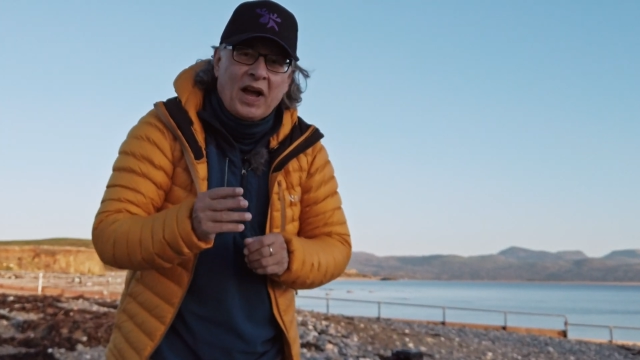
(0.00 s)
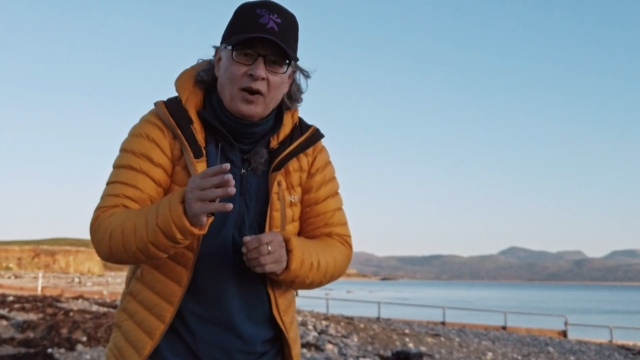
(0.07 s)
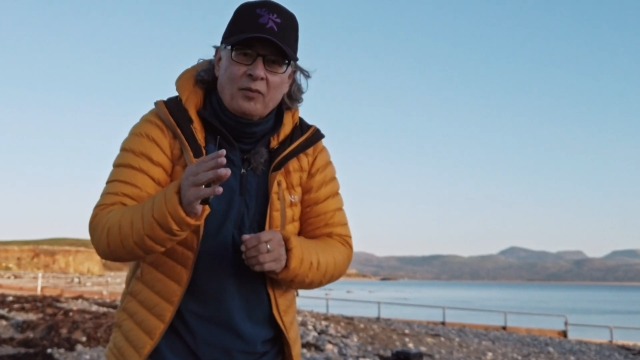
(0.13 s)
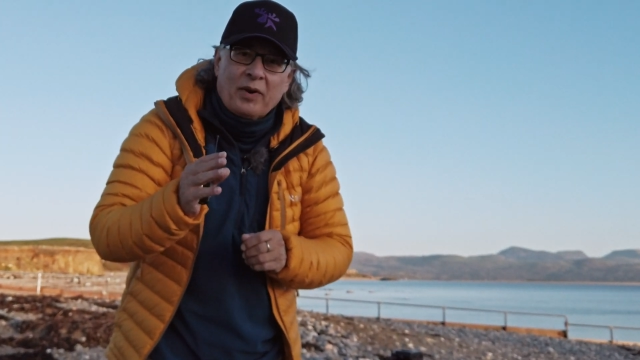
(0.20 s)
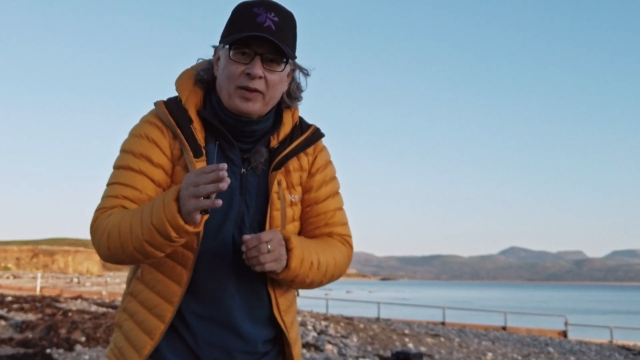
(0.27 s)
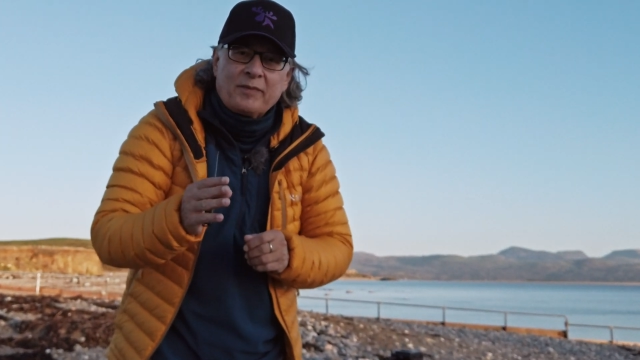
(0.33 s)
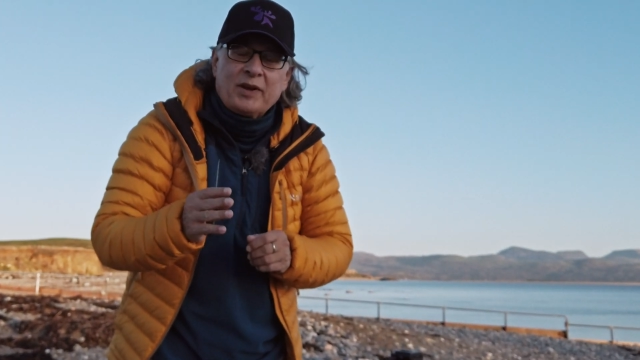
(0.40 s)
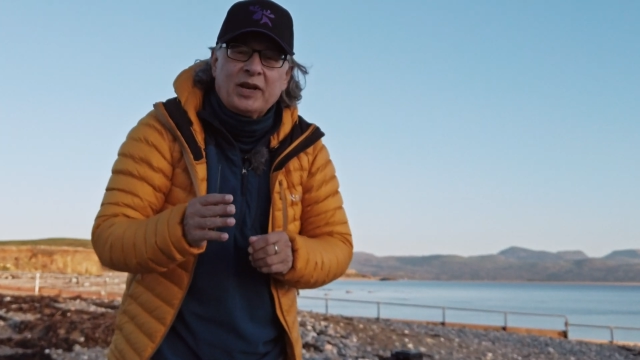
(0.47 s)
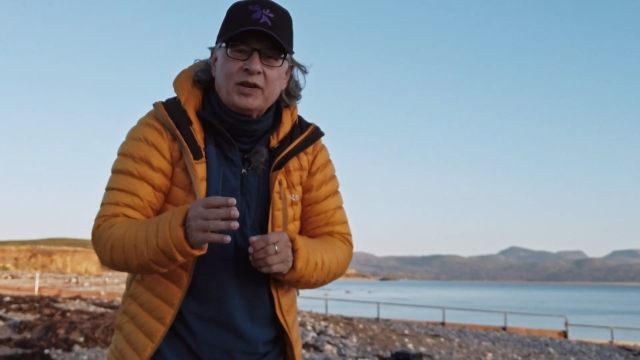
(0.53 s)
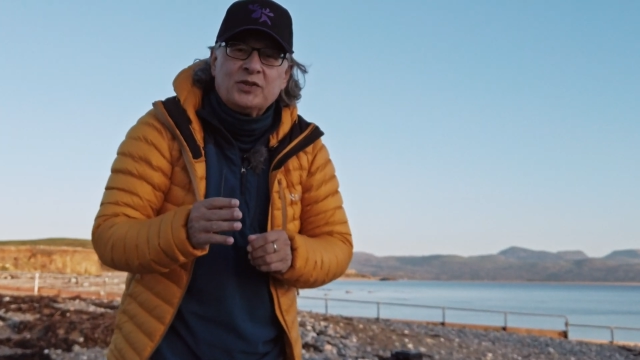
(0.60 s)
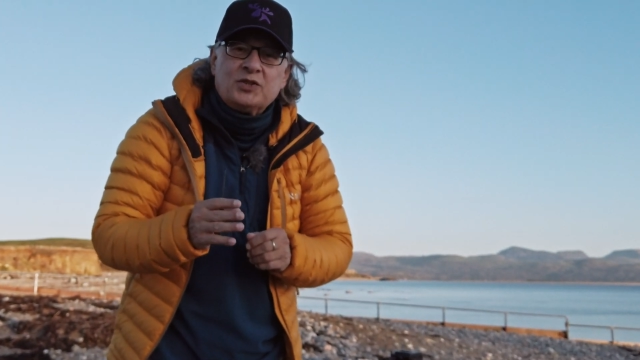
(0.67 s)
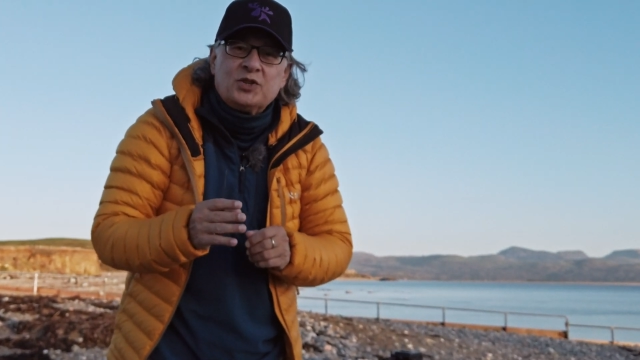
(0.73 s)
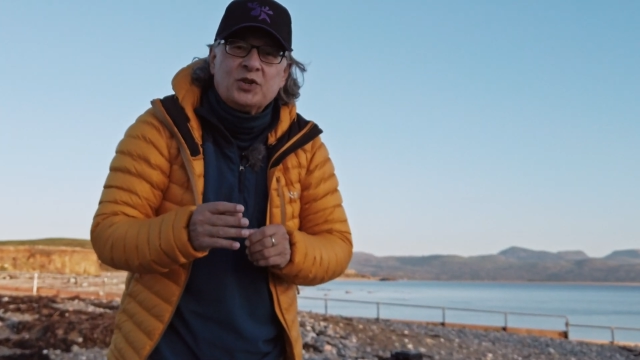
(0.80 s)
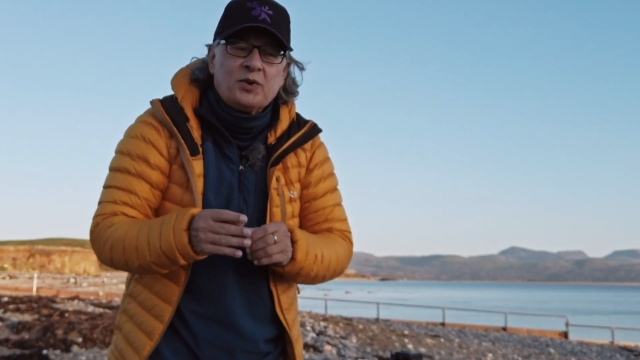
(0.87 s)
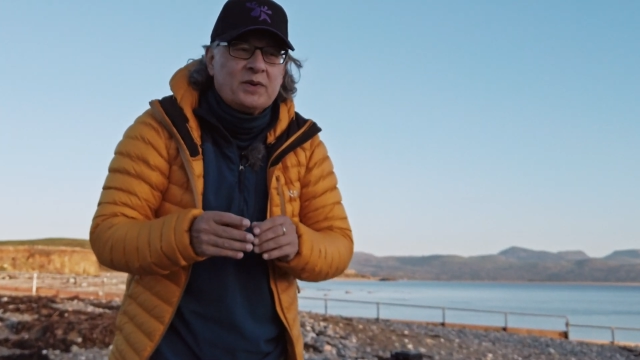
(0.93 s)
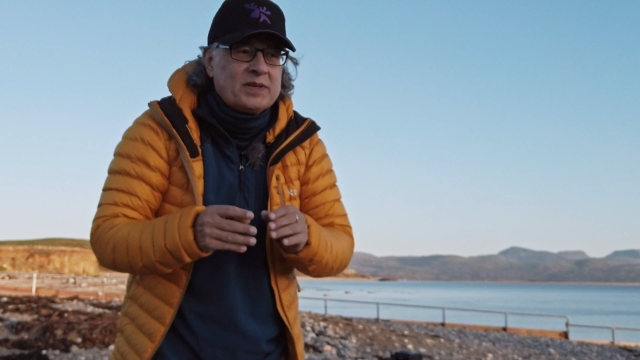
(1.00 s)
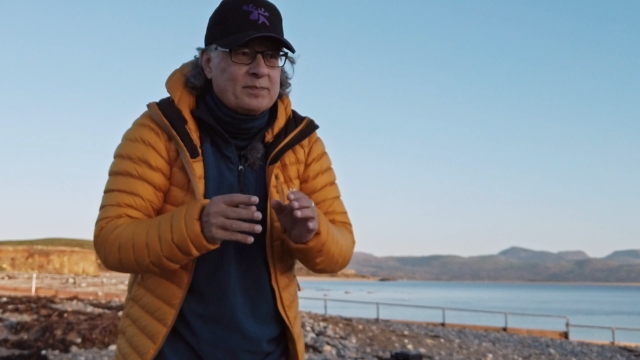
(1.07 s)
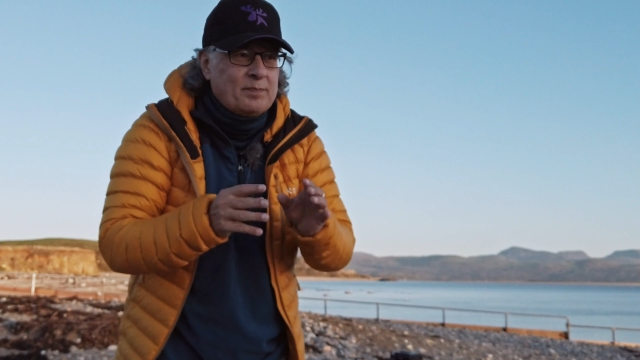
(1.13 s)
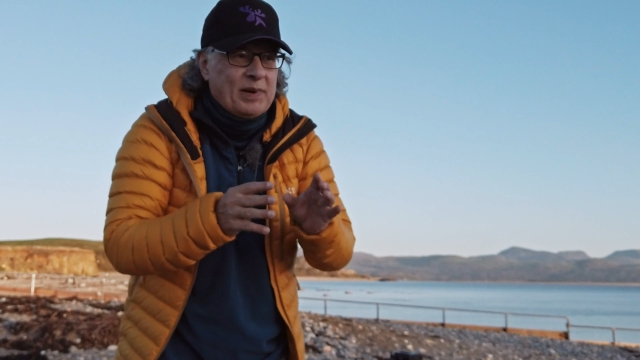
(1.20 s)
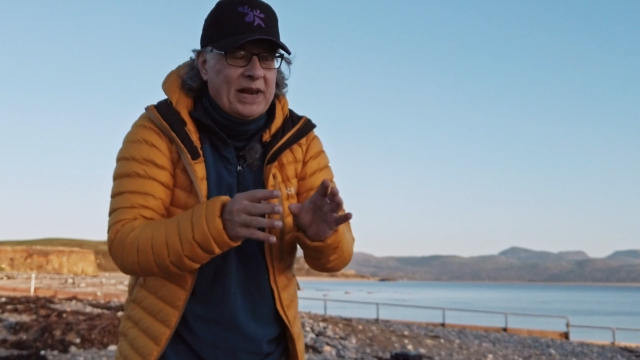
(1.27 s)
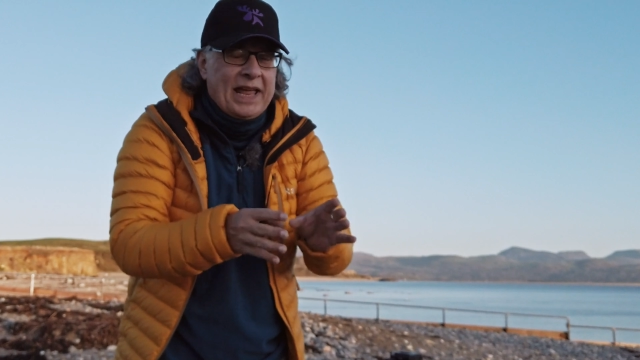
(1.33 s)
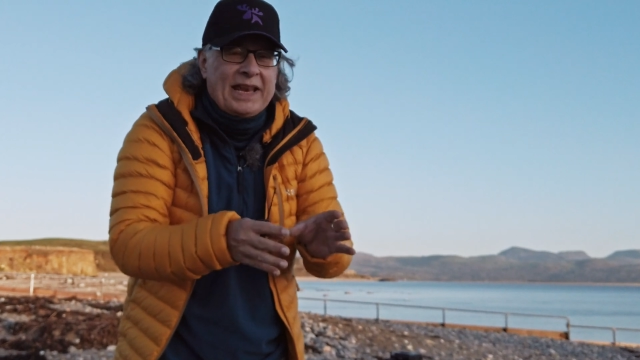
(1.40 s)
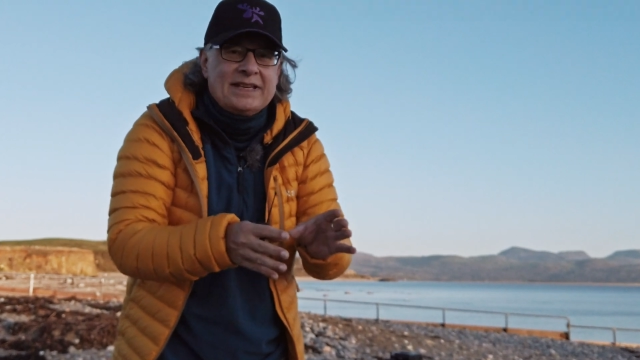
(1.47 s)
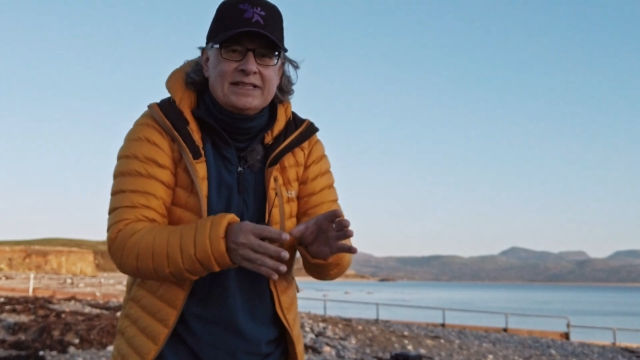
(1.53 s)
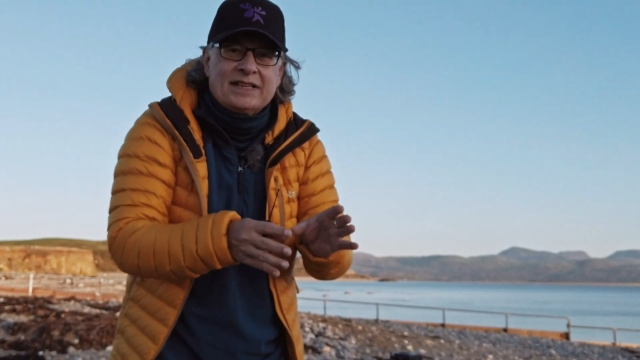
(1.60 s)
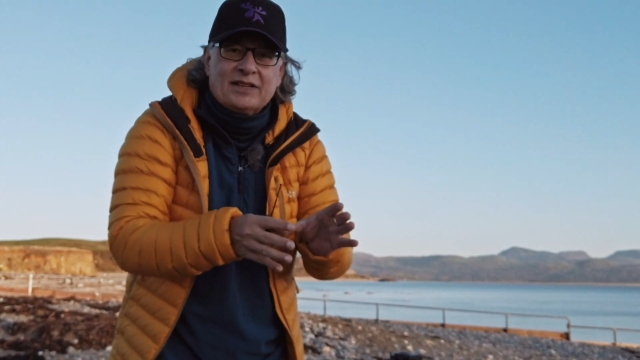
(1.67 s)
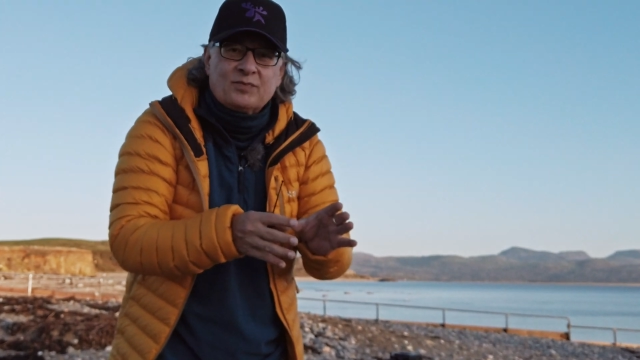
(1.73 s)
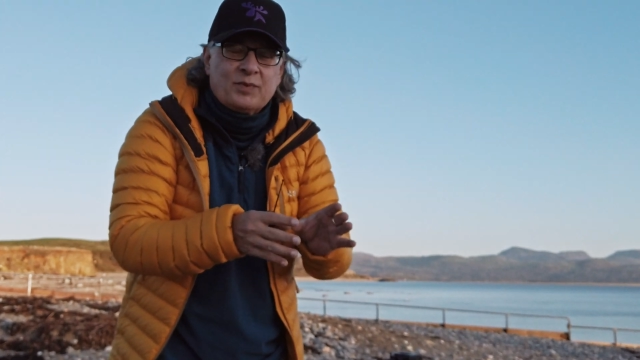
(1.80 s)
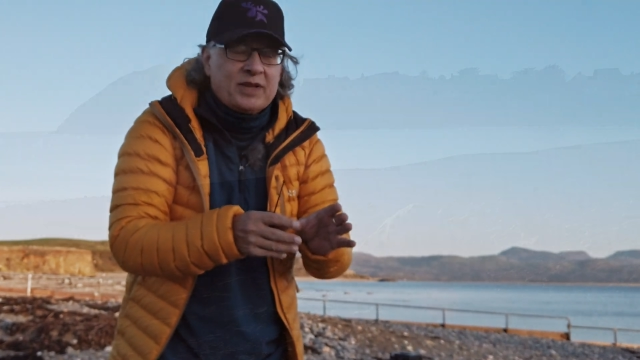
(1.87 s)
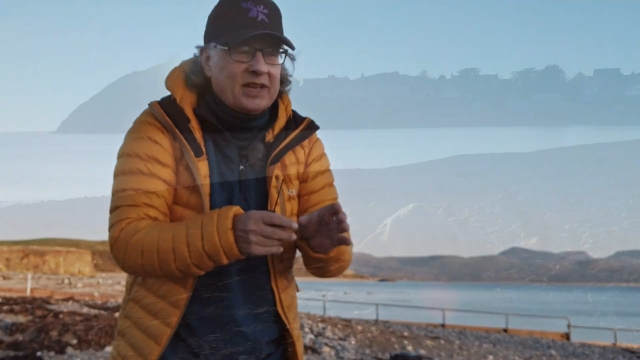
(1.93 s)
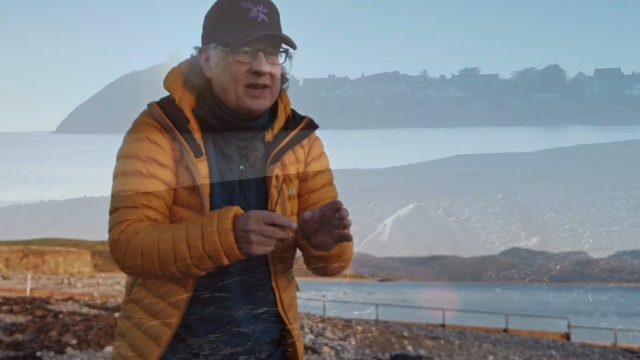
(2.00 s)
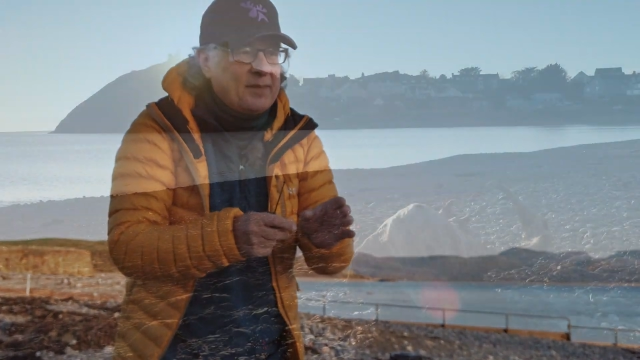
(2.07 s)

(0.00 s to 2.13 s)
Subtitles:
And what I'm going to do is blend it with